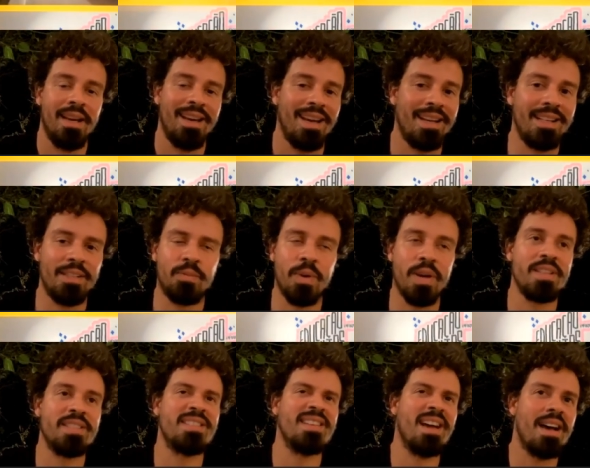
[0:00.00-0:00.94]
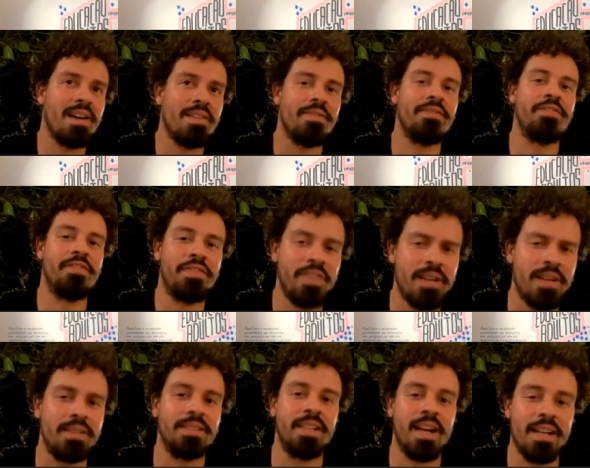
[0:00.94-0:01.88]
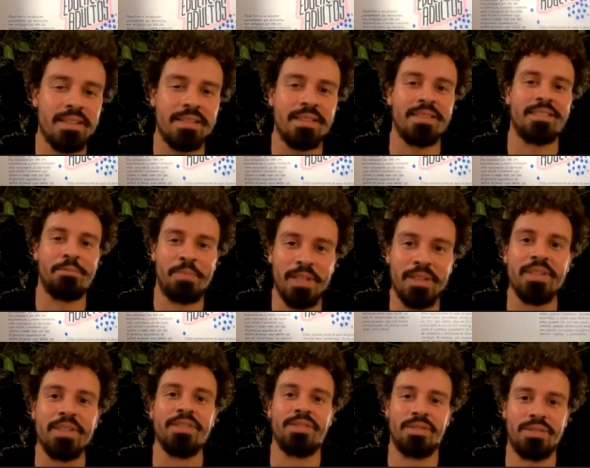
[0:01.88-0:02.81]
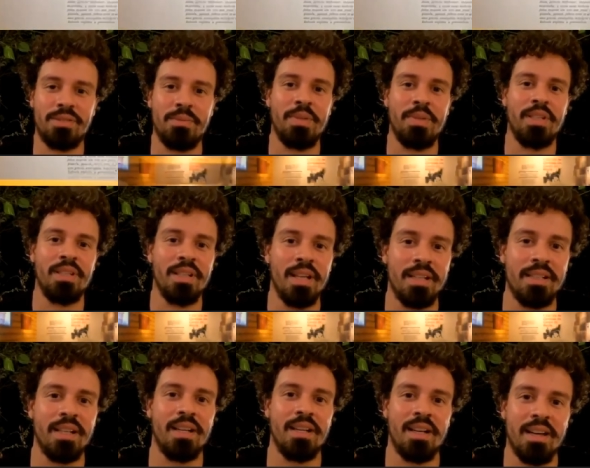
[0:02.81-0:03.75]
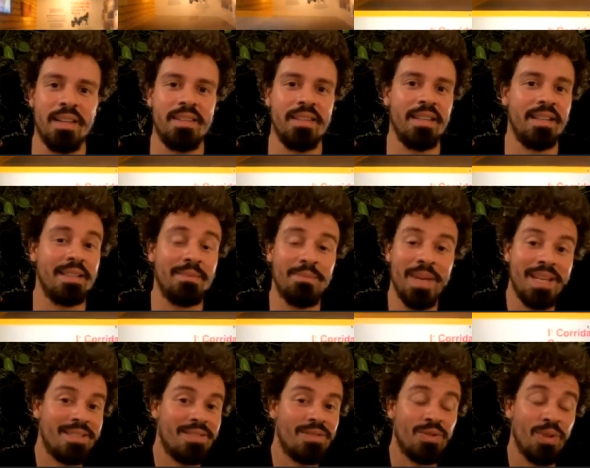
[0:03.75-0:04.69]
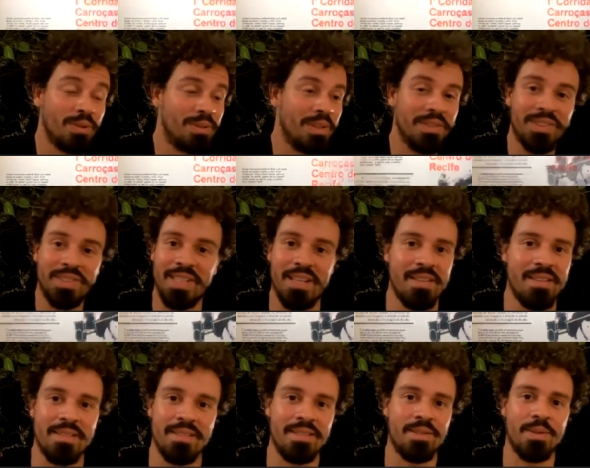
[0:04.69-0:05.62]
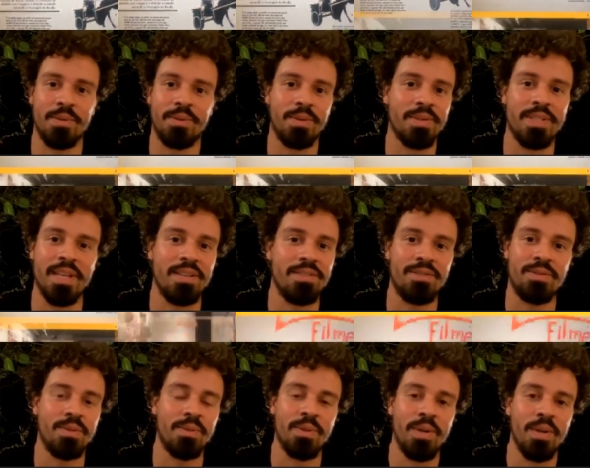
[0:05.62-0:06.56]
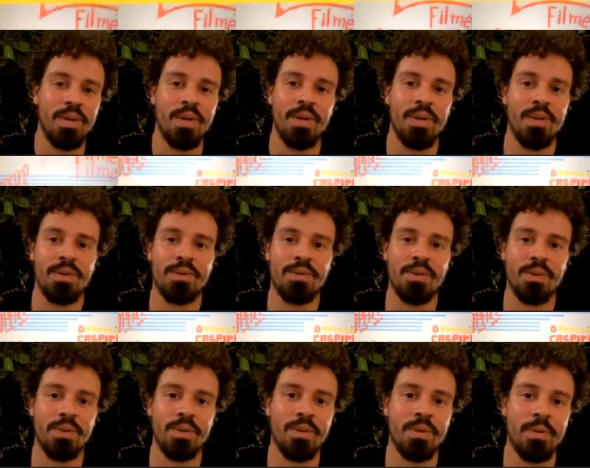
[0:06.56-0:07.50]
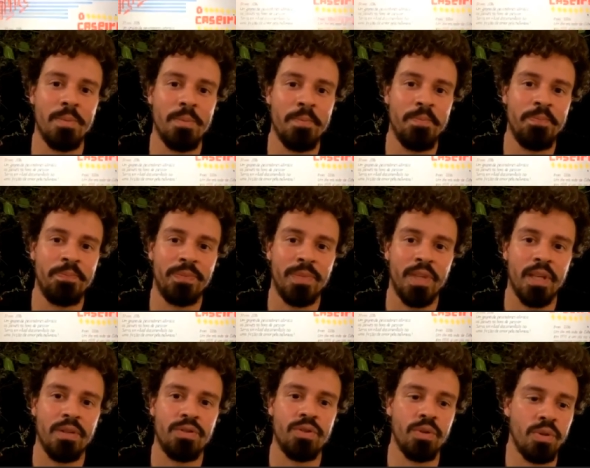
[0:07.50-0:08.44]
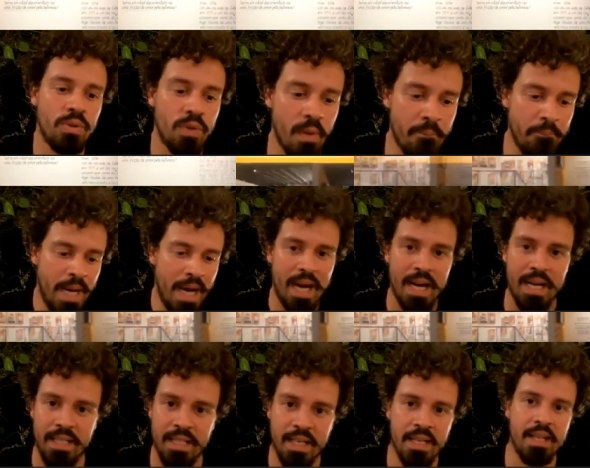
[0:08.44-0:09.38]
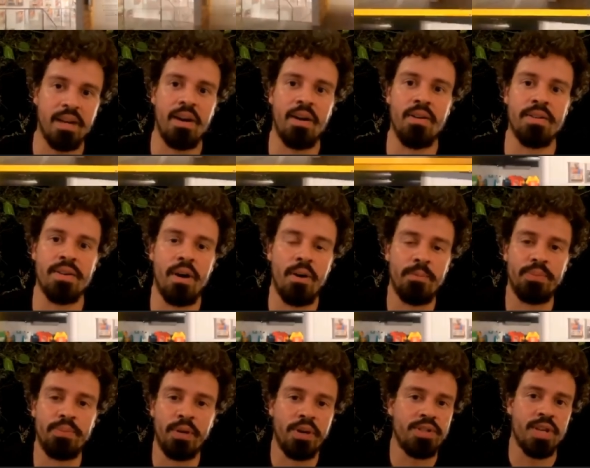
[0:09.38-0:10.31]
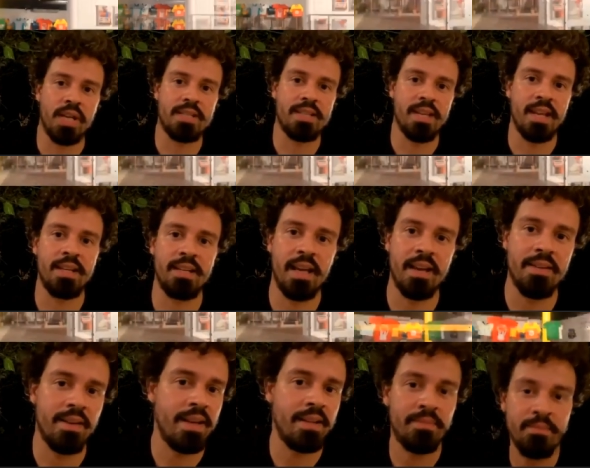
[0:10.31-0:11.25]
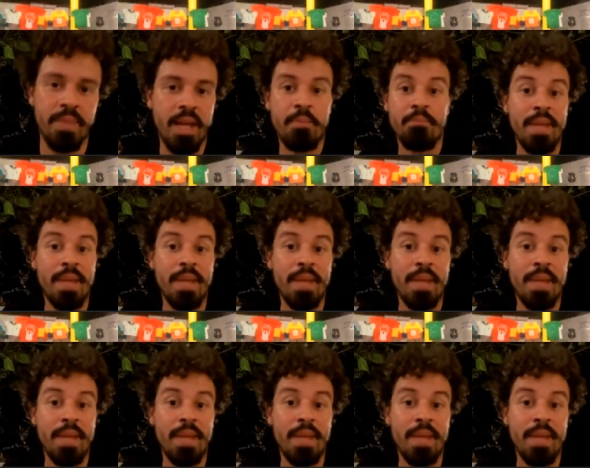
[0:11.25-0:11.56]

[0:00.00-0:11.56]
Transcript: And it was a very nice experience to me. Like, I think it makes total sense to combine all projects and